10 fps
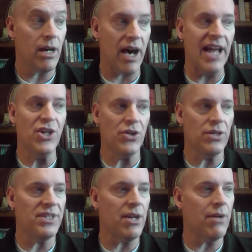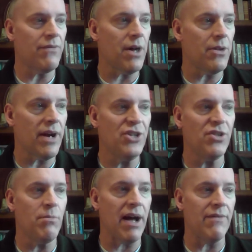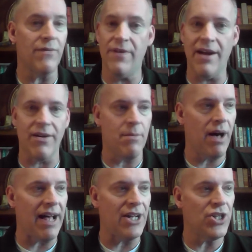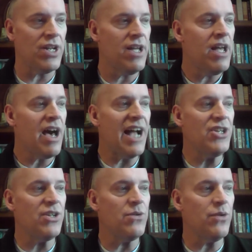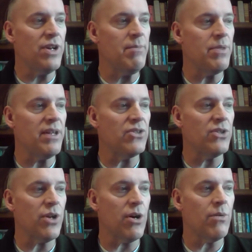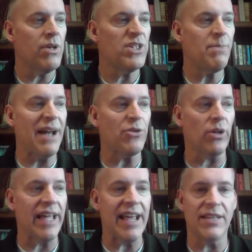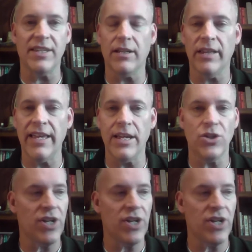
I should, said her father. I should mind very much. I should dream things, spectral hands and clanking